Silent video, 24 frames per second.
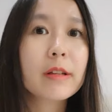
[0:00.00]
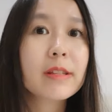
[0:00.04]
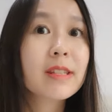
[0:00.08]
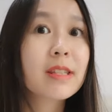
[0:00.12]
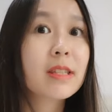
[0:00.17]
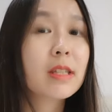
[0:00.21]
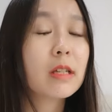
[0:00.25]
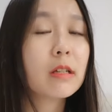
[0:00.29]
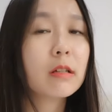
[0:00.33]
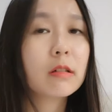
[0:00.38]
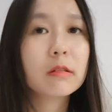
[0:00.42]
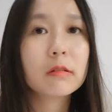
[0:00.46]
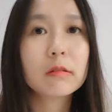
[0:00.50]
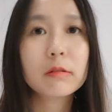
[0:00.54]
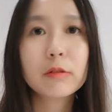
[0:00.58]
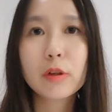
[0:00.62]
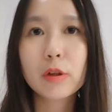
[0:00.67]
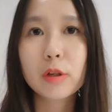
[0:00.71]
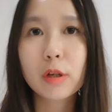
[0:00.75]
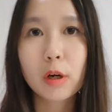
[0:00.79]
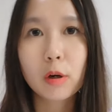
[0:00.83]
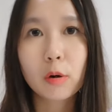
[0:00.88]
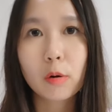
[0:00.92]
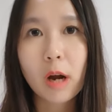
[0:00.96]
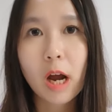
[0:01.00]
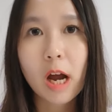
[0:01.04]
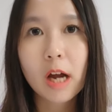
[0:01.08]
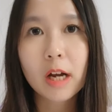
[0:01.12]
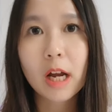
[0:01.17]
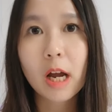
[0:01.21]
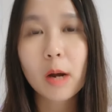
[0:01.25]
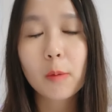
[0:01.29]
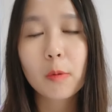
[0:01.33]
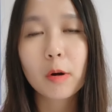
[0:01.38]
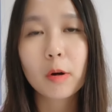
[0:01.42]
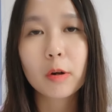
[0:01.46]
still, you know, hung
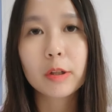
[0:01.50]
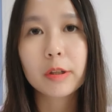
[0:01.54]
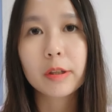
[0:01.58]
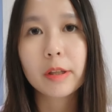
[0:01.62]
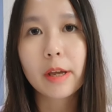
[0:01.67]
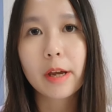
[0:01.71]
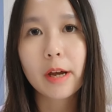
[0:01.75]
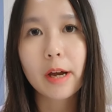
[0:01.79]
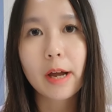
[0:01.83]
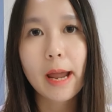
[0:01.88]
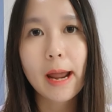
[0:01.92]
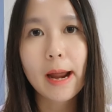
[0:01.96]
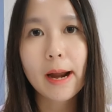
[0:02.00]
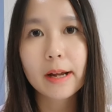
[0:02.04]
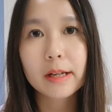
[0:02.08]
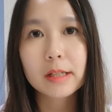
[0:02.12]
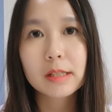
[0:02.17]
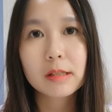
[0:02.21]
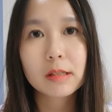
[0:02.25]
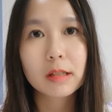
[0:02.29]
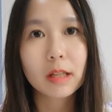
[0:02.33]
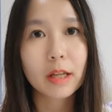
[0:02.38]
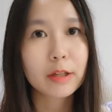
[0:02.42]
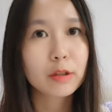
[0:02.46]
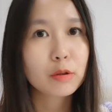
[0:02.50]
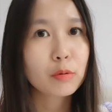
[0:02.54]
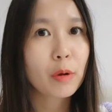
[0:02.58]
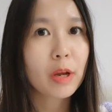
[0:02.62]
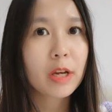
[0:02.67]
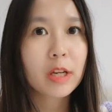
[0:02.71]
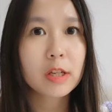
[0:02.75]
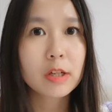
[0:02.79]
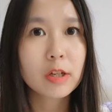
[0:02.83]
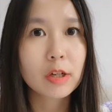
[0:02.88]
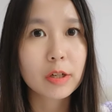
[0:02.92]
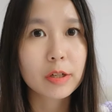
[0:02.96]
up on their ex like
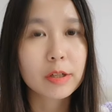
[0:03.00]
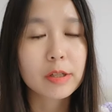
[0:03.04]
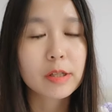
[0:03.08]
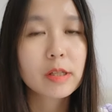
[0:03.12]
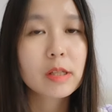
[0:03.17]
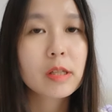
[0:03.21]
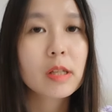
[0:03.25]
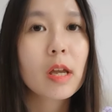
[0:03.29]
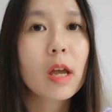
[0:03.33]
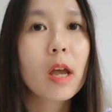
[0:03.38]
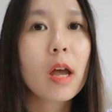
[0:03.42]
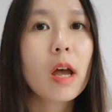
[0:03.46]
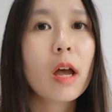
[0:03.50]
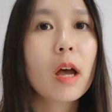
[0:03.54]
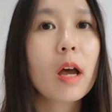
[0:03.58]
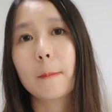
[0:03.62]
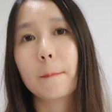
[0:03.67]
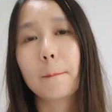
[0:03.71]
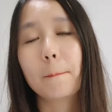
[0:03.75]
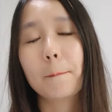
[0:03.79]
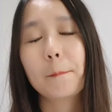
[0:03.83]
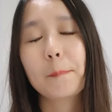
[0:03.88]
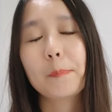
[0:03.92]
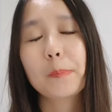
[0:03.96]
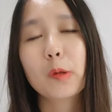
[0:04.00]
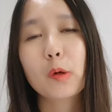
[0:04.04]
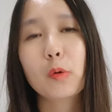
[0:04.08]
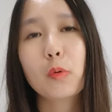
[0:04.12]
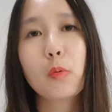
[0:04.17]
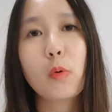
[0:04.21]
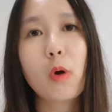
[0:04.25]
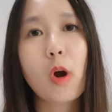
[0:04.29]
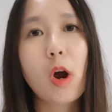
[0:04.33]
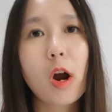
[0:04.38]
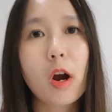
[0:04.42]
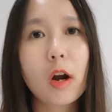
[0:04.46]
20 years,
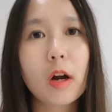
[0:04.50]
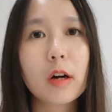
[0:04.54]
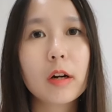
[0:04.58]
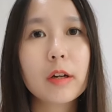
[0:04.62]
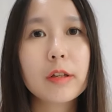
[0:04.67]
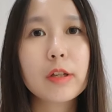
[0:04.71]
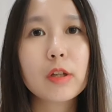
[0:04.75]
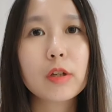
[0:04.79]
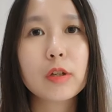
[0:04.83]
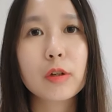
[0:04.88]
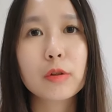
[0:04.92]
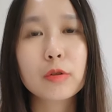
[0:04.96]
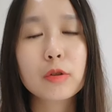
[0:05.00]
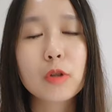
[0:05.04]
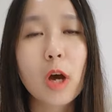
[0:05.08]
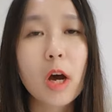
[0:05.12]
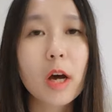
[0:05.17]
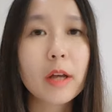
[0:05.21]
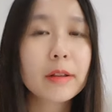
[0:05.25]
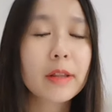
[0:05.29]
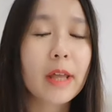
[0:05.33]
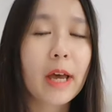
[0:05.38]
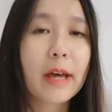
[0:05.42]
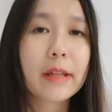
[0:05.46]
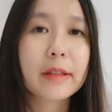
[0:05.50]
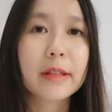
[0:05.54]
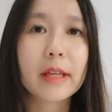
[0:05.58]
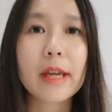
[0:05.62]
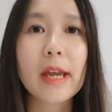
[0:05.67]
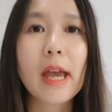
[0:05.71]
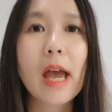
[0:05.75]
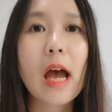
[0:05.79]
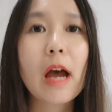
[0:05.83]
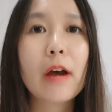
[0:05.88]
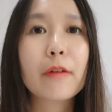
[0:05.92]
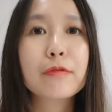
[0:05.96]
who are, you know, taught that they
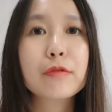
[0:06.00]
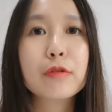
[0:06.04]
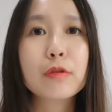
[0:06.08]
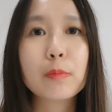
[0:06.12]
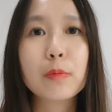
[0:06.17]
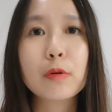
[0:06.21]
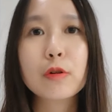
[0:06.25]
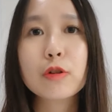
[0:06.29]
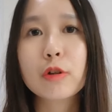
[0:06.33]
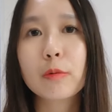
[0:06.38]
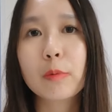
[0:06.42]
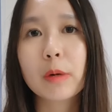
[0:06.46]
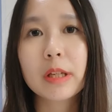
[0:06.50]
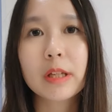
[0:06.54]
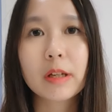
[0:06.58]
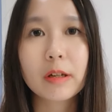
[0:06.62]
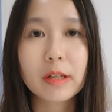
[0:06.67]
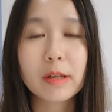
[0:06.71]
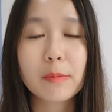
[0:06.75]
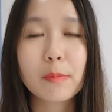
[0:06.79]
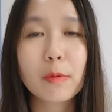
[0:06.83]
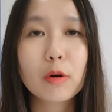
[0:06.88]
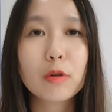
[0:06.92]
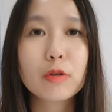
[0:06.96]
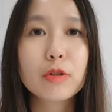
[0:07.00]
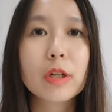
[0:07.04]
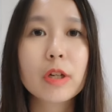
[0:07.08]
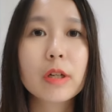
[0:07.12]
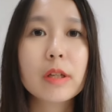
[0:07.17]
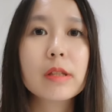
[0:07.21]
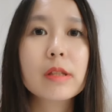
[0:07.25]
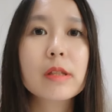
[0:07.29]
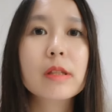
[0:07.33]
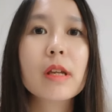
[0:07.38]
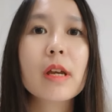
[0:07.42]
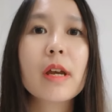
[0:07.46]
have to push away their
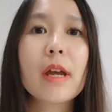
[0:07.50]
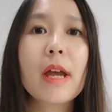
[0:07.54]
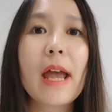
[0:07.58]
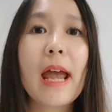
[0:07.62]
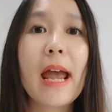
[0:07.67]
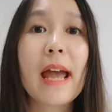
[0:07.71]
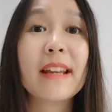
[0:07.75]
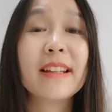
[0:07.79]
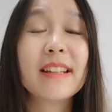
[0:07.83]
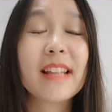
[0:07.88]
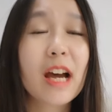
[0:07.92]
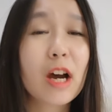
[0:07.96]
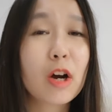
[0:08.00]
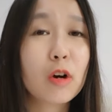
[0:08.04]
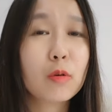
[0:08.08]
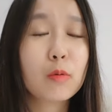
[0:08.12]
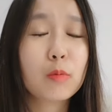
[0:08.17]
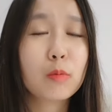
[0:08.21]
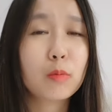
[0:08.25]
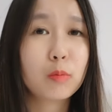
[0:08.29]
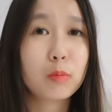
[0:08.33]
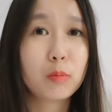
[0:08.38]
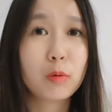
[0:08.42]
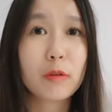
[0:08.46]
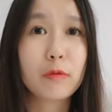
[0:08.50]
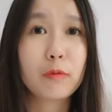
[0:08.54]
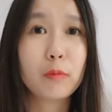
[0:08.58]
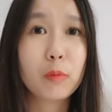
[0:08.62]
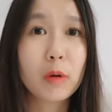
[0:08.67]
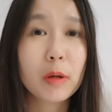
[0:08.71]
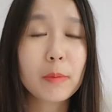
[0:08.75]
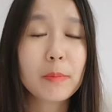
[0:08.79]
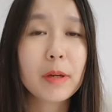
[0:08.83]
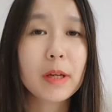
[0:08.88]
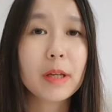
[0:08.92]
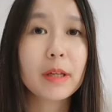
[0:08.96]
emotions. And now with
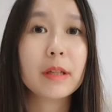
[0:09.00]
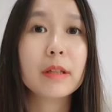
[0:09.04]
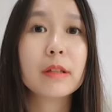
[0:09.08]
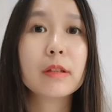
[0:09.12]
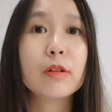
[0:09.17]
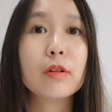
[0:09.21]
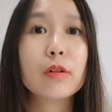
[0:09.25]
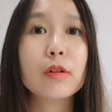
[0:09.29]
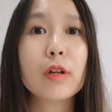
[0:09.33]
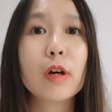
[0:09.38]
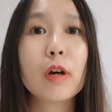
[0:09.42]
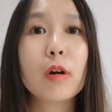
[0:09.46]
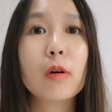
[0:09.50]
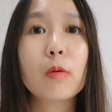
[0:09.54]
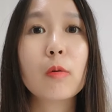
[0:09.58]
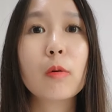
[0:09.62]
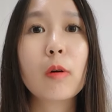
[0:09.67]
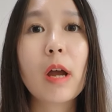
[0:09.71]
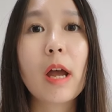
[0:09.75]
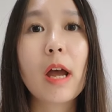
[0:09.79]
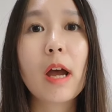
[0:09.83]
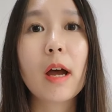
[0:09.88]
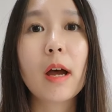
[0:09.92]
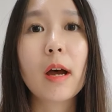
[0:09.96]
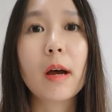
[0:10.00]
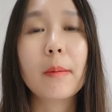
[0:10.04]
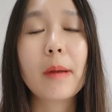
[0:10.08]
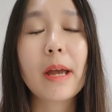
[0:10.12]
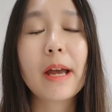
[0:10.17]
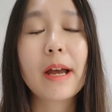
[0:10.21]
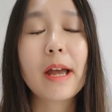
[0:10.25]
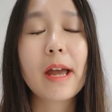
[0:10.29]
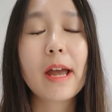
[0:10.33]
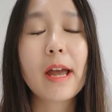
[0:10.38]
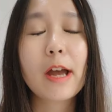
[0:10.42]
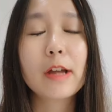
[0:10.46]
women, you know,
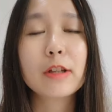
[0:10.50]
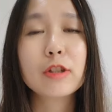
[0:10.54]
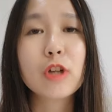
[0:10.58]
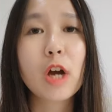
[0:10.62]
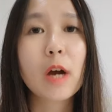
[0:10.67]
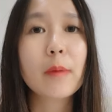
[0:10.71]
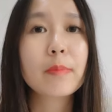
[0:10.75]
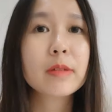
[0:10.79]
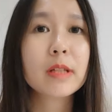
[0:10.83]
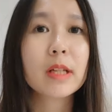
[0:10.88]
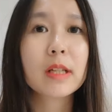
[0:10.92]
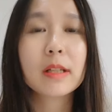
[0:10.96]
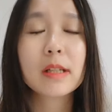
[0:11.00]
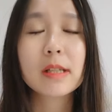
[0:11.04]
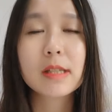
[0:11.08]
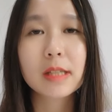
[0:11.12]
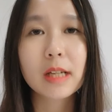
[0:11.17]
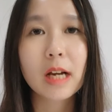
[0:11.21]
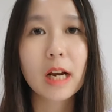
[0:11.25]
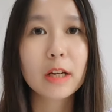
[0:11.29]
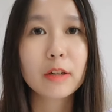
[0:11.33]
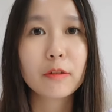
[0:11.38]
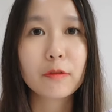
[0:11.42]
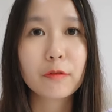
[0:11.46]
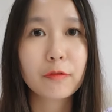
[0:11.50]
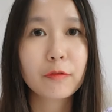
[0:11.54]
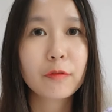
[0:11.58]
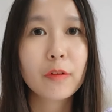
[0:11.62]
adopting this kind of